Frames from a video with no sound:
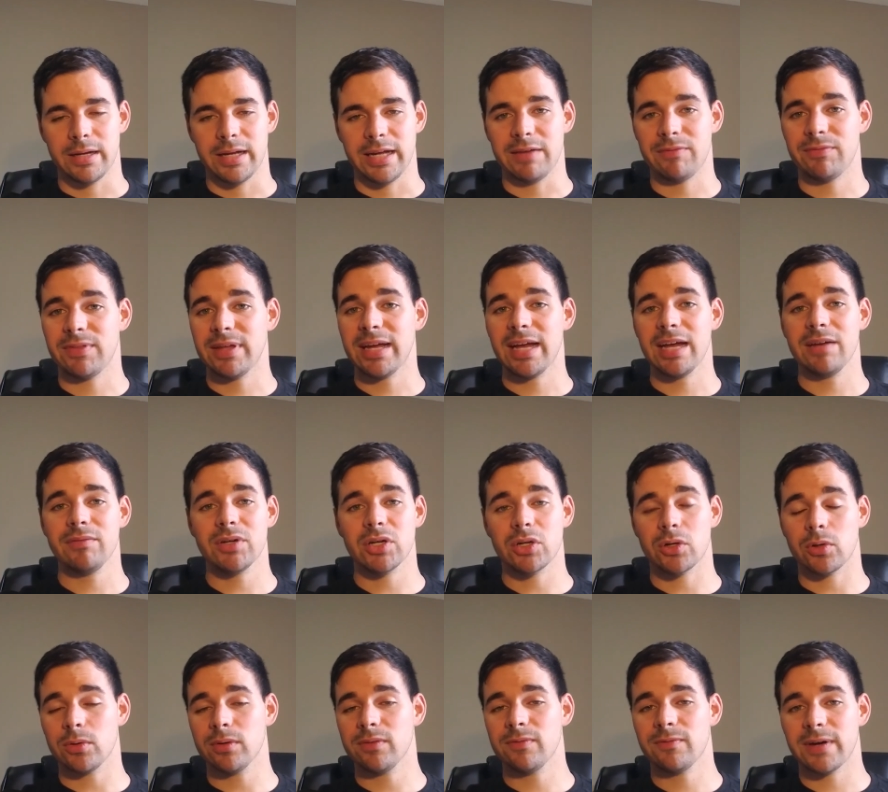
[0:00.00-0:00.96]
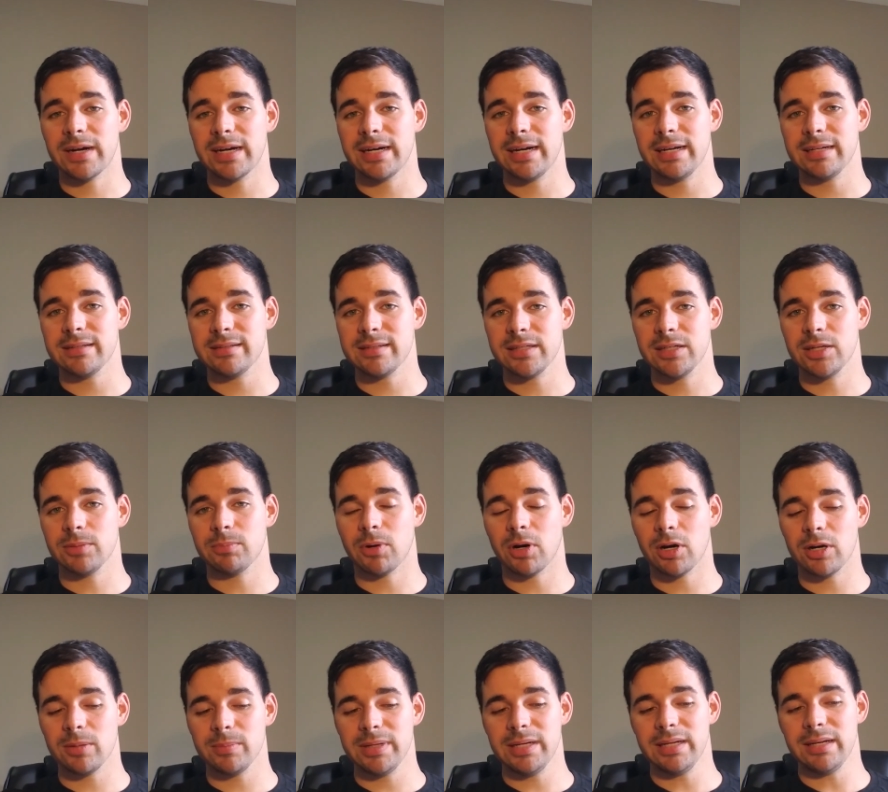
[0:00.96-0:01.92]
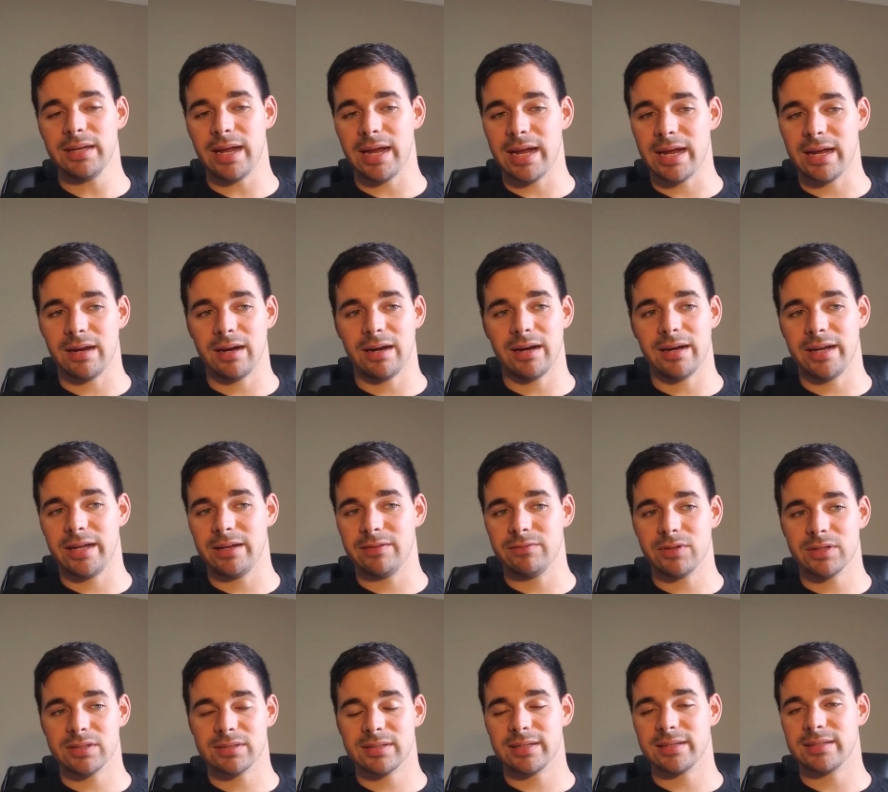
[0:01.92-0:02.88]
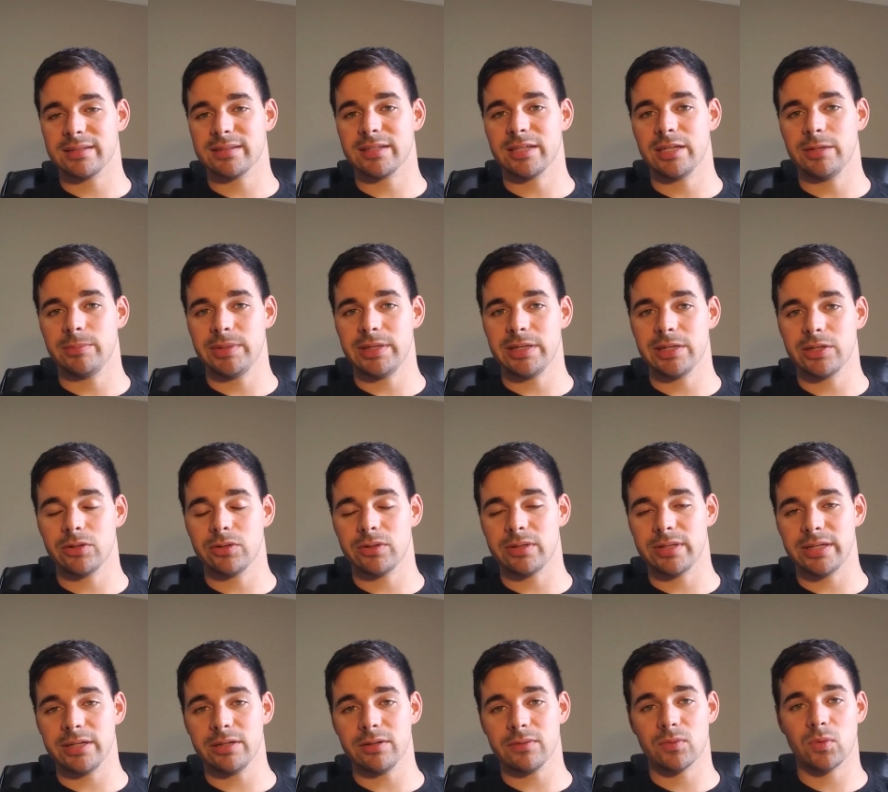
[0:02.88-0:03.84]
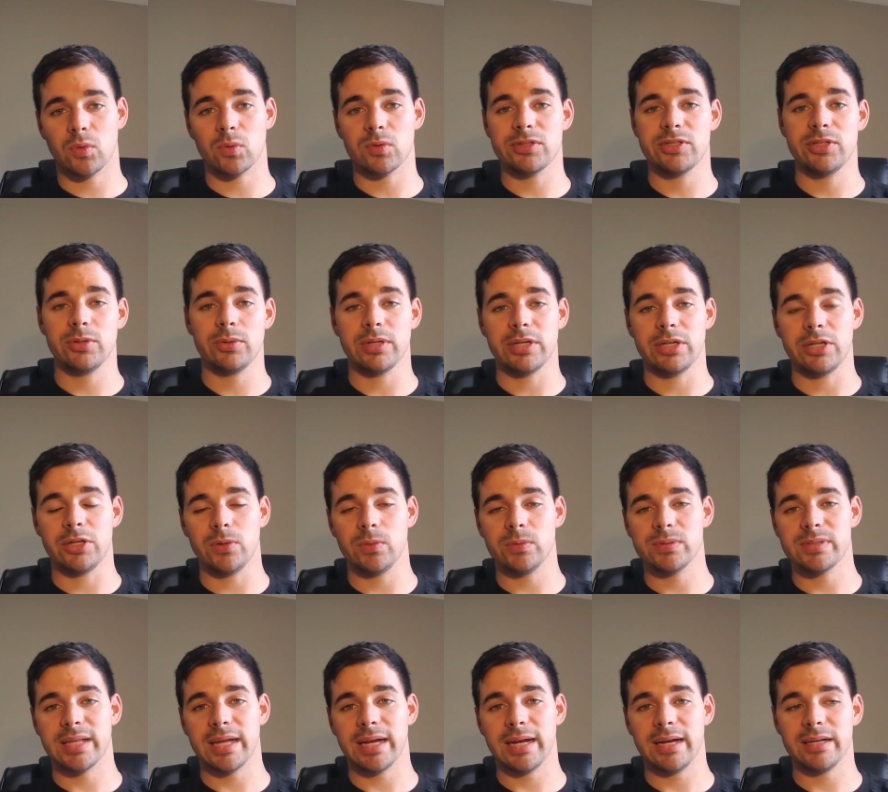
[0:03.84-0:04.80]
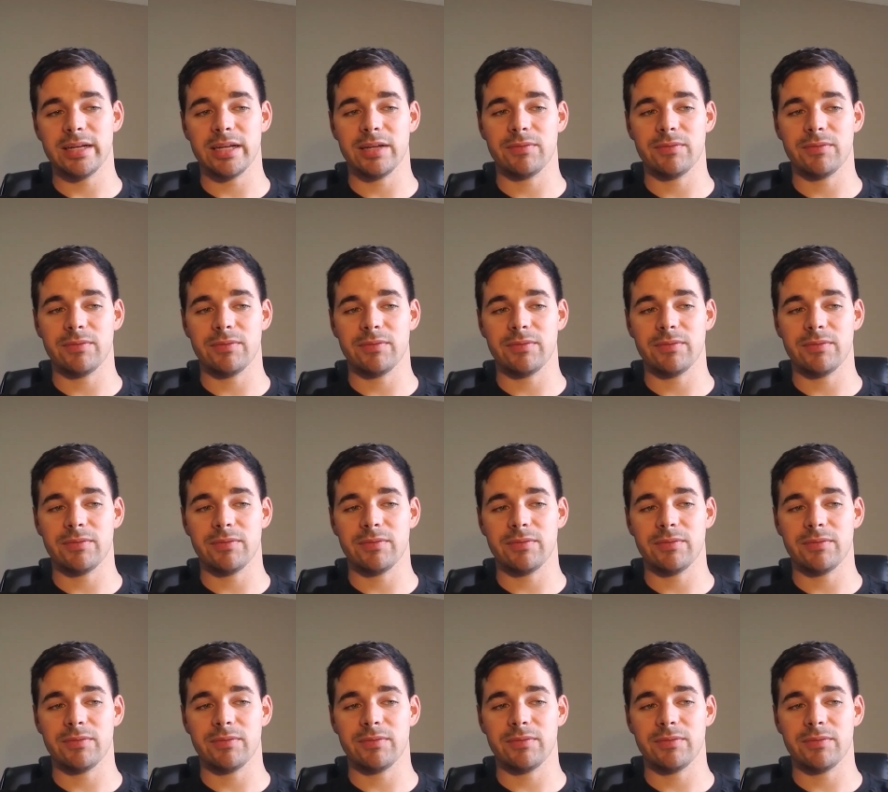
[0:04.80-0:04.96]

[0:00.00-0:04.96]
If they have a good financing department and it looks like it's going to be a good deal, of course you can use that.